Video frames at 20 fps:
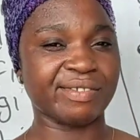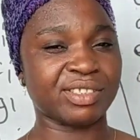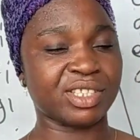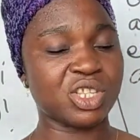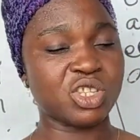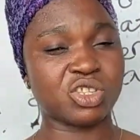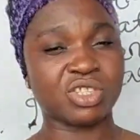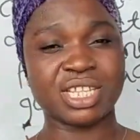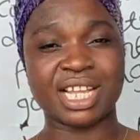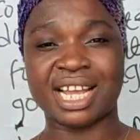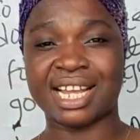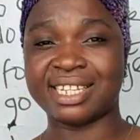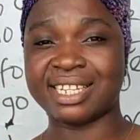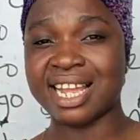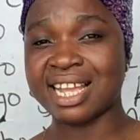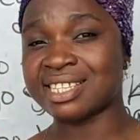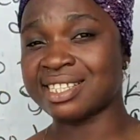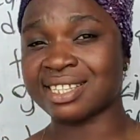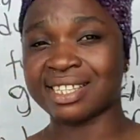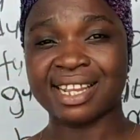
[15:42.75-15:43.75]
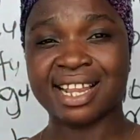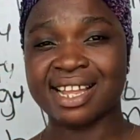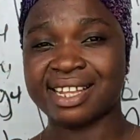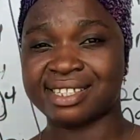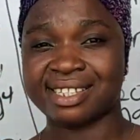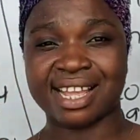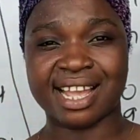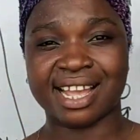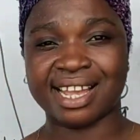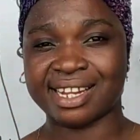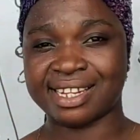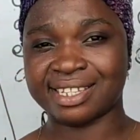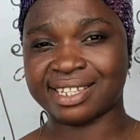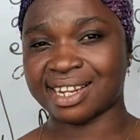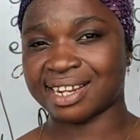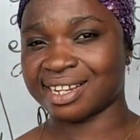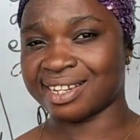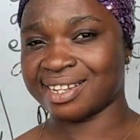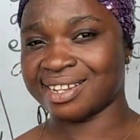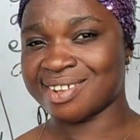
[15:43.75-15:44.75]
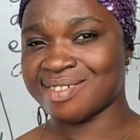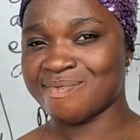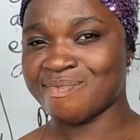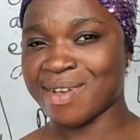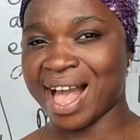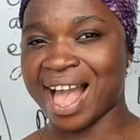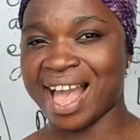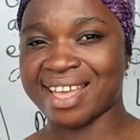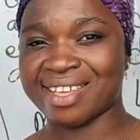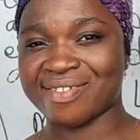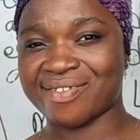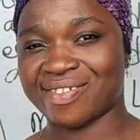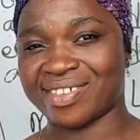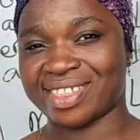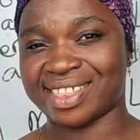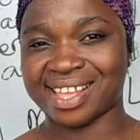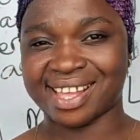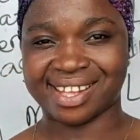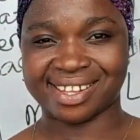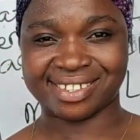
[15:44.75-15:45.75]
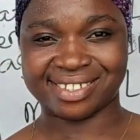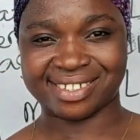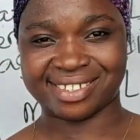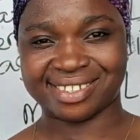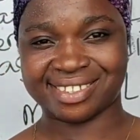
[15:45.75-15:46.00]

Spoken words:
See you in our next class, and bye for now.